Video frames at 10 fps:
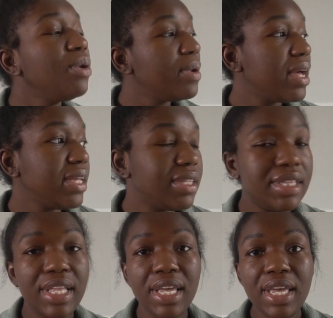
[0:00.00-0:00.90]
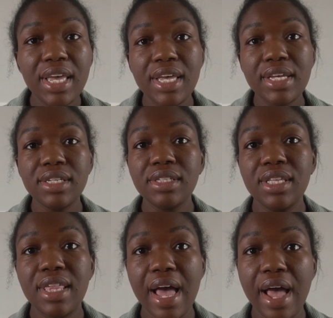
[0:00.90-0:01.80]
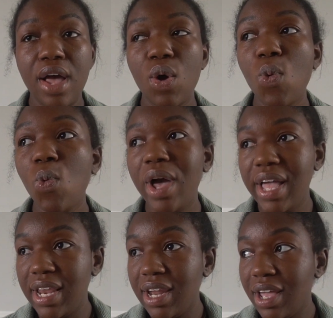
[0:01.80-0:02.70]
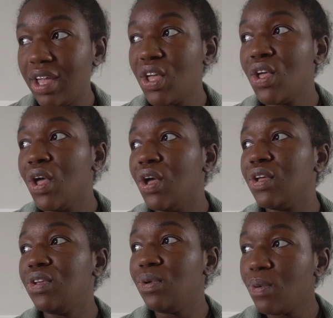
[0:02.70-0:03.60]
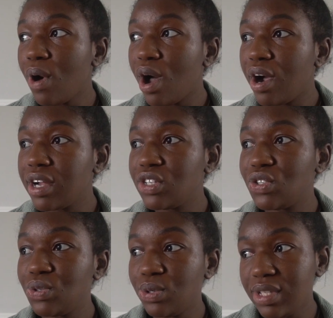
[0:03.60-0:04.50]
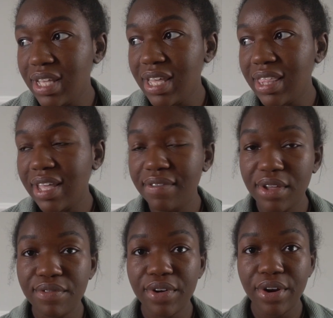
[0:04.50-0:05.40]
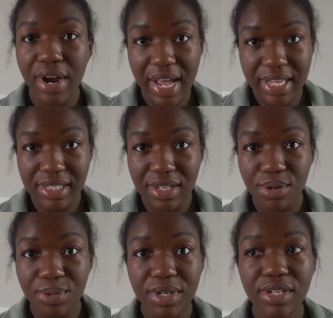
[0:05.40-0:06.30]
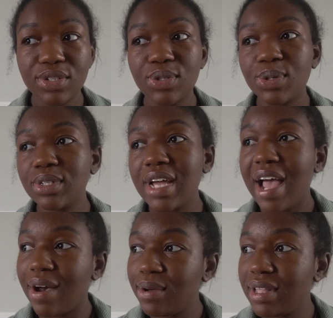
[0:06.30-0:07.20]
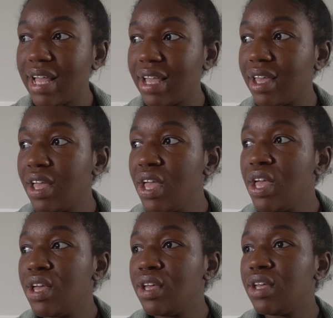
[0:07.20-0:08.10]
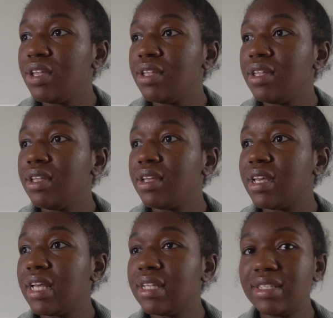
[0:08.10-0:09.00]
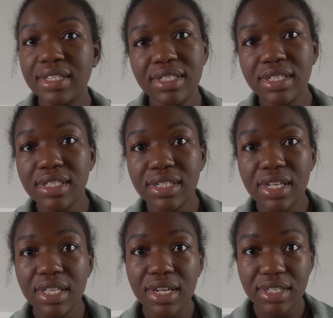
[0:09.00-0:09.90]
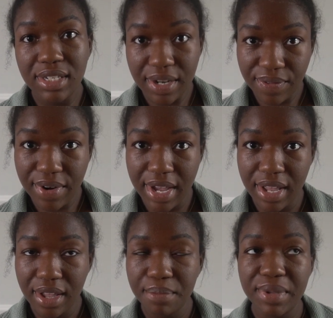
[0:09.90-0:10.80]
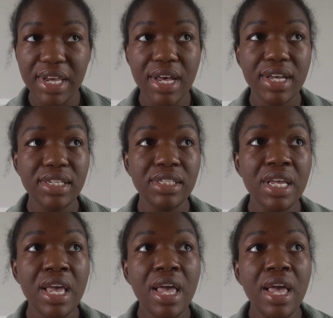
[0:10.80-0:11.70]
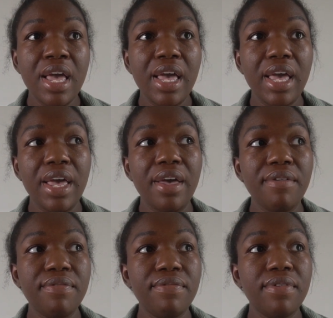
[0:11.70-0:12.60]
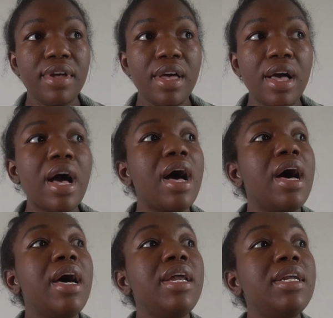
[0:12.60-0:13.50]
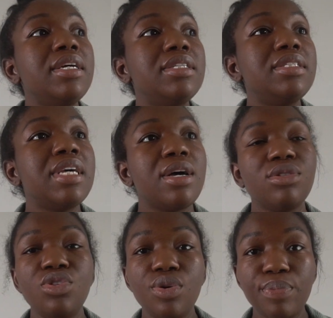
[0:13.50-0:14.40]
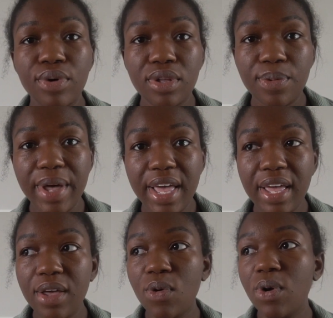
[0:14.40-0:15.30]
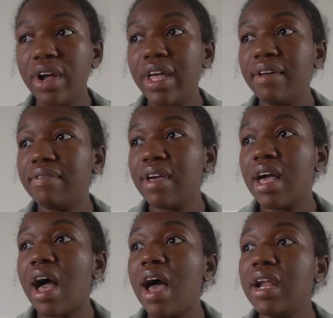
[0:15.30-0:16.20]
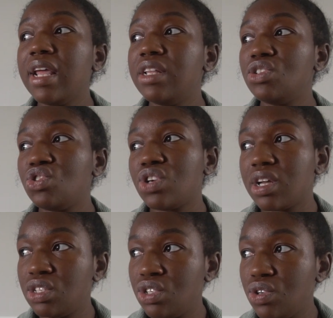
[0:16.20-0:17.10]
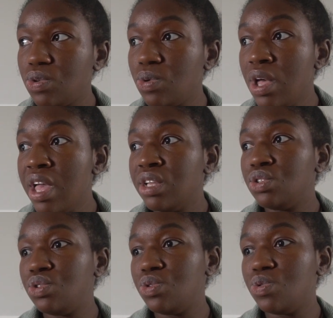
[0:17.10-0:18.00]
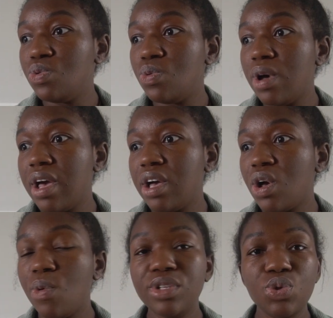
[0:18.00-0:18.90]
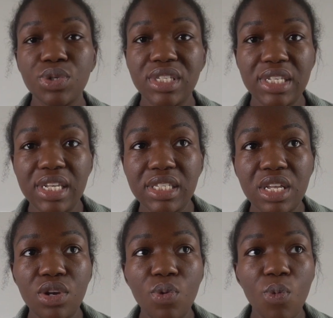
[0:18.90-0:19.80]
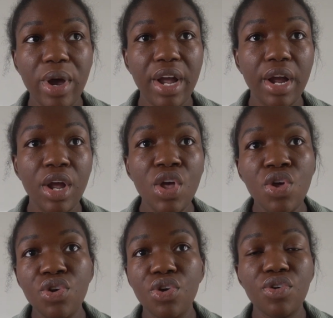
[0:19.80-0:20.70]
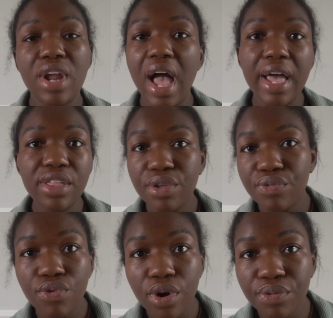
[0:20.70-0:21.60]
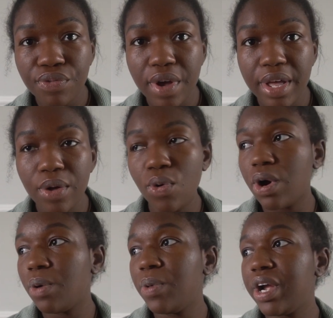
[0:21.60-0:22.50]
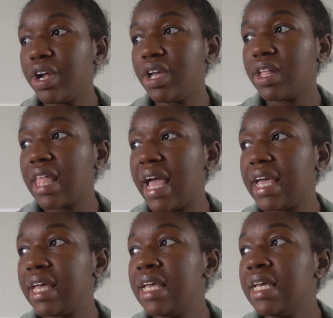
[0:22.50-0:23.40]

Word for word: know what? The thing is that when you are truly living for Christ and when you're sold out, like, consistency looks different. Because if God tells you to pull away, or if God instructs you to go into a season where you're not in the forefront, or where you're like